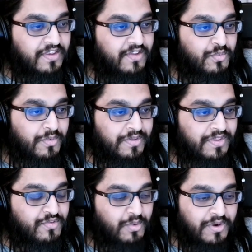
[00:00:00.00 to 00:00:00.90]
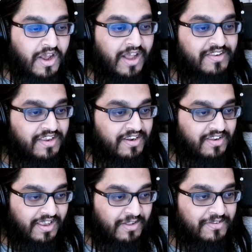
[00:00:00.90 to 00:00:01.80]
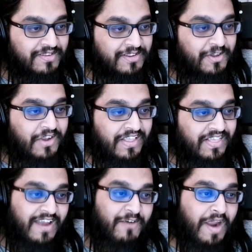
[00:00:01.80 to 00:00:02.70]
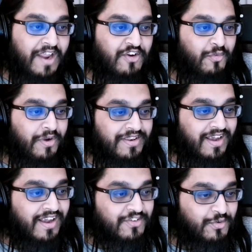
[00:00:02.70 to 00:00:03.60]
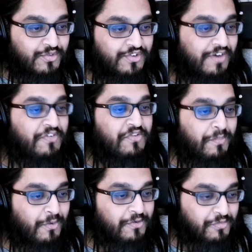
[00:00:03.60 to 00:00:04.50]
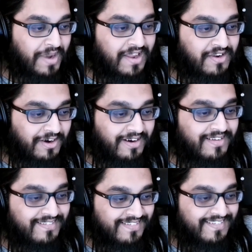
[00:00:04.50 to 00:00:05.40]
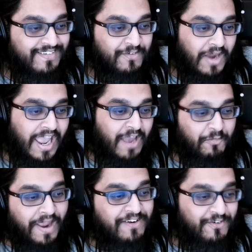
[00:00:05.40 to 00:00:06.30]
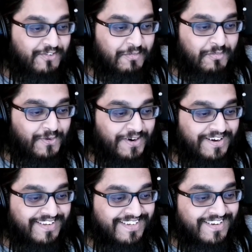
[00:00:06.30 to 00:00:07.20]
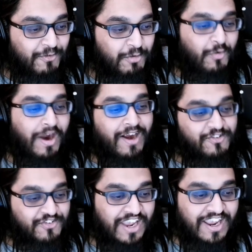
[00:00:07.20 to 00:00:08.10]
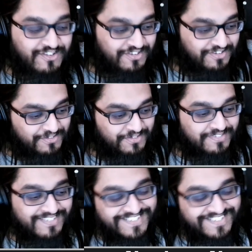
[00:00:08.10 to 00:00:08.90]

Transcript: these were not detailed. Look at that. Randr 1.2. Server supports Randr. Add Randr support. Requires changes.